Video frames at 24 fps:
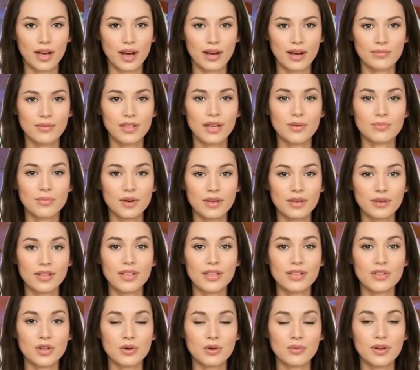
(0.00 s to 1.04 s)
will have the
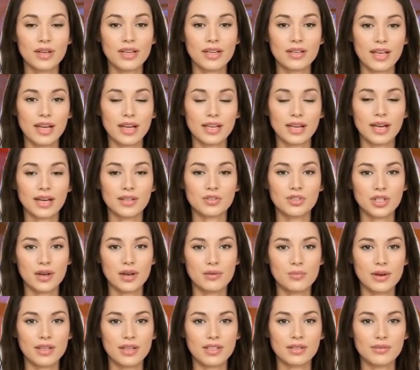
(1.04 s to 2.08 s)
ability to create
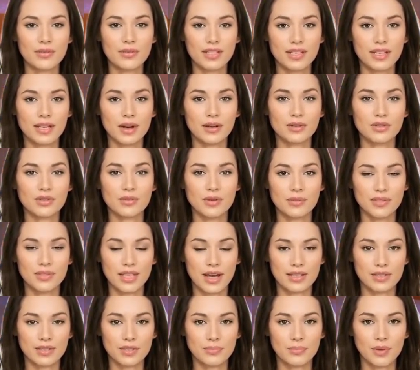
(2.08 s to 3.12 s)
AI-generated videos from
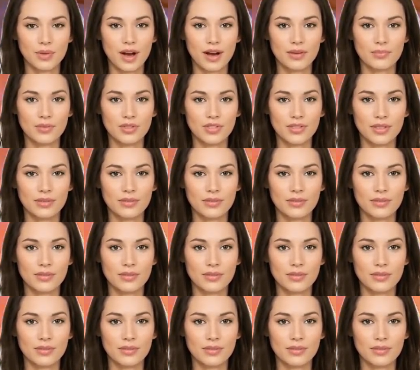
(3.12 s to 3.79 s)
text prompts,